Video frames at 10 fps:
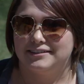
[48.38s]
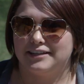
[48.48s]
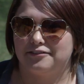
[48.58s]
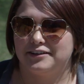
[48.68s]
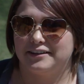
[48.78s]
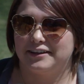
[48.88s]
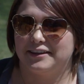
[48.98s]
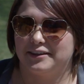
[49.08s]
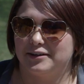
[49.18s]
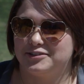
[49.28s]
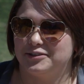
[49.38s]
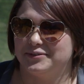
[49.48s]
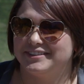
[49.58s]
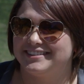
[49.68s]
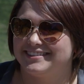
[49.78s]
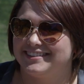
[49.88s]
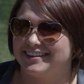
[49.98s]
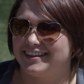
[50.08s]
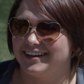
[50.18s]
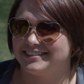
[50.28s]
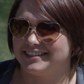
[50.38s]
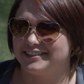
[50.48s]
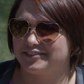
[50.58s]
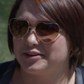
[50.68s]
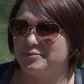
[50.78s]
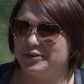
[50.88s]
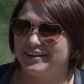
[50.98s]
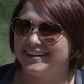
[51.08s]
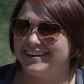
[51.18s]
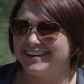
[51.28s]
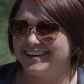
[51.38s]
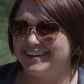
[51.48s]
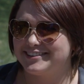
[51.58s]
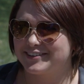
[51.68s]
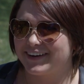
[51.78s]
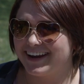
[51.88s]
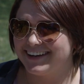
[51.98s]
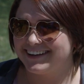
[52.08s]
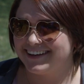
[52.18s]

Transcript: Definitely the students. The sense of community is great.